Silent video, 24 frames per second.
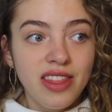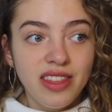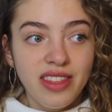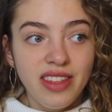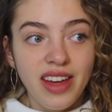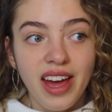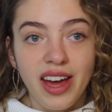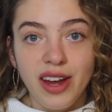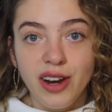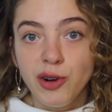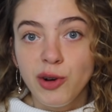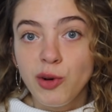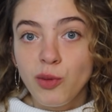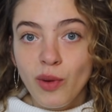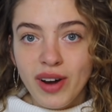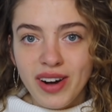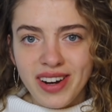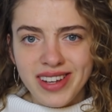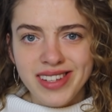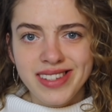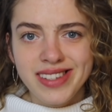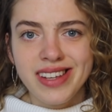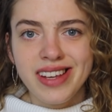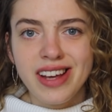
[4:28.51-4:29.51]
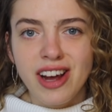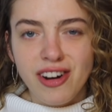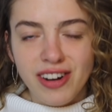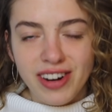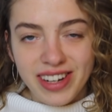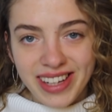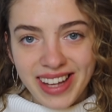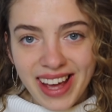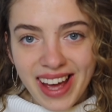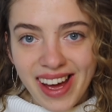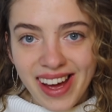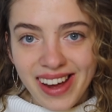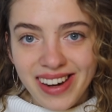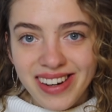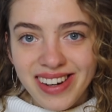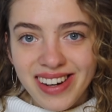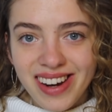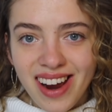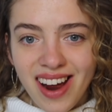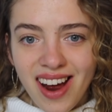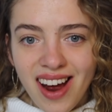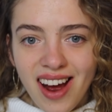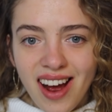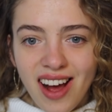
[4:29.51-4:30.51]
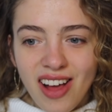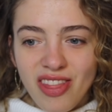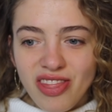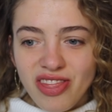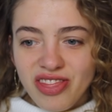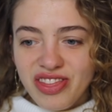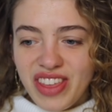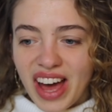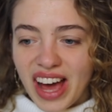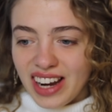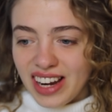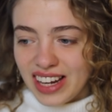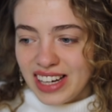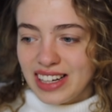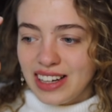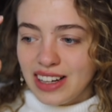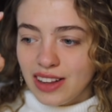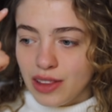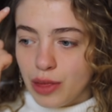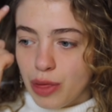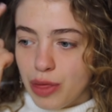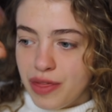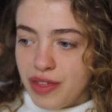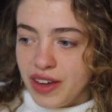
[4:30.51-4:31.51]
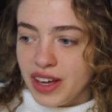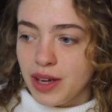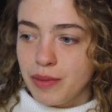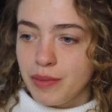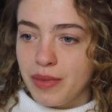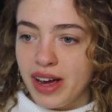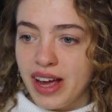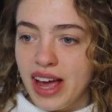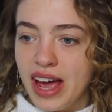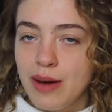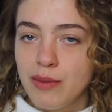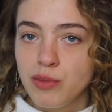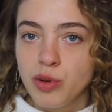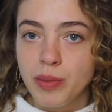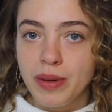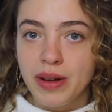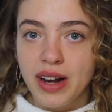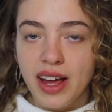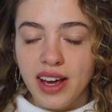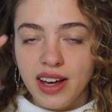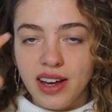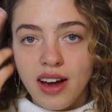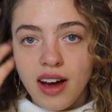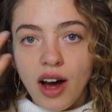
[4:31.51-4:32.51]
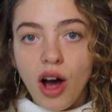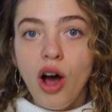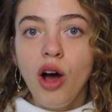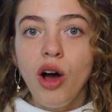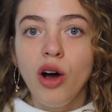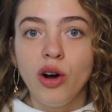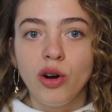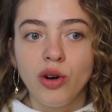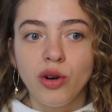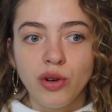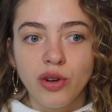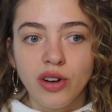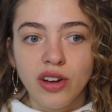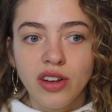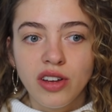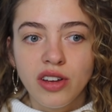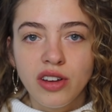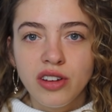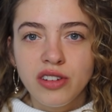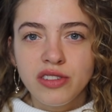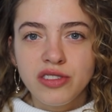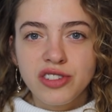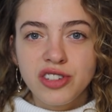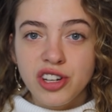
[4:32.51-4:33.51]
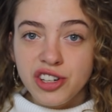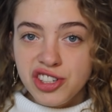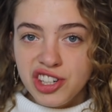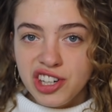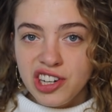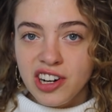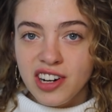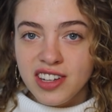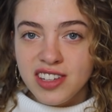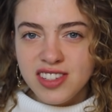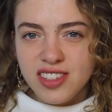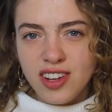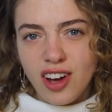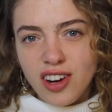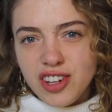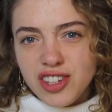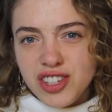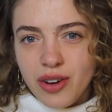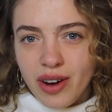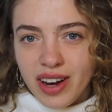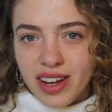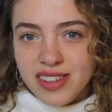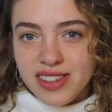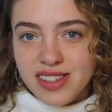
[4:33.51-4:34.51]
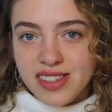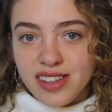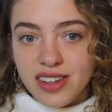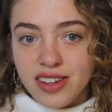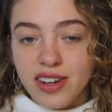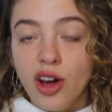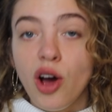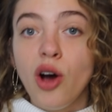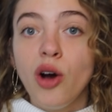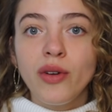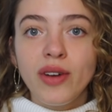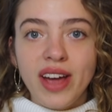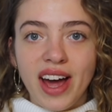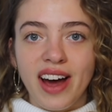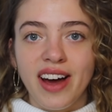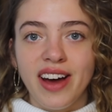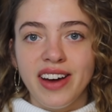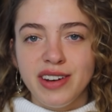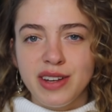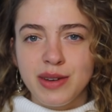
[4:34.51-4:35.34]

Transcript: Then, when I see her again, that like little thing in my head will be like, oh, does she look like Scarlett Johansson? Oh yeah, her